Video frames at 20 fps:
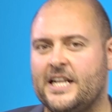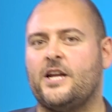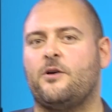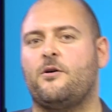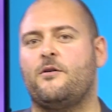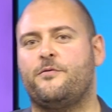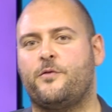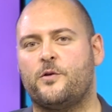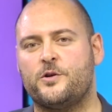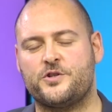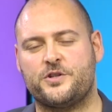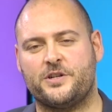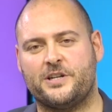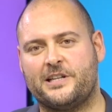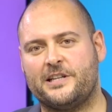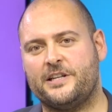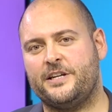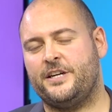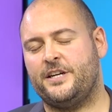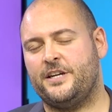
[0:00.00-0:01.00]
Now,
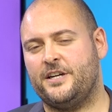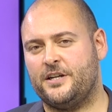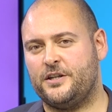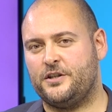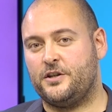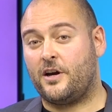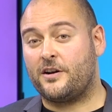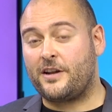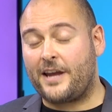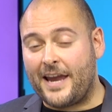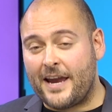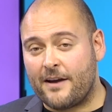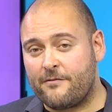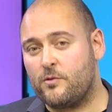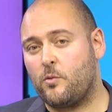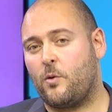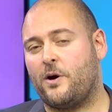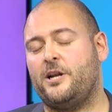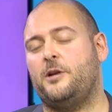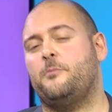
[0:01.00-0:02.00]
unfortunately, not
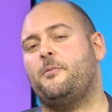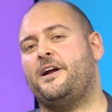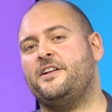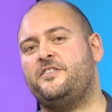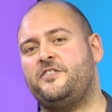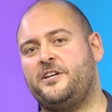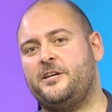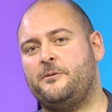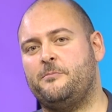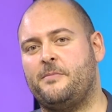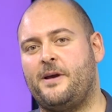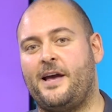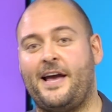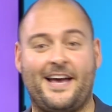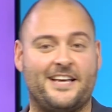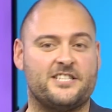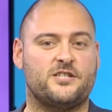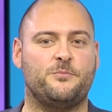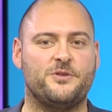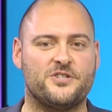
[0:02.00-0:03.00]
everyone in my team
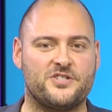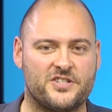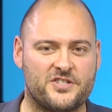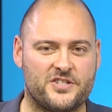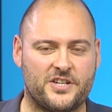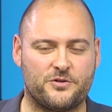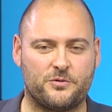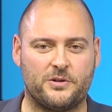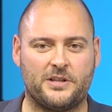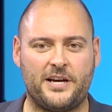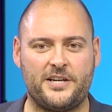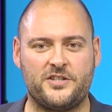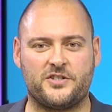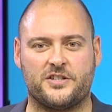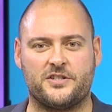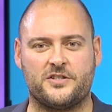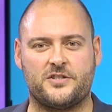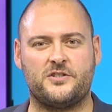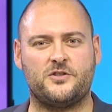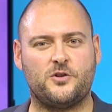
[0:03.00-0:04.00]
has a Business Central license.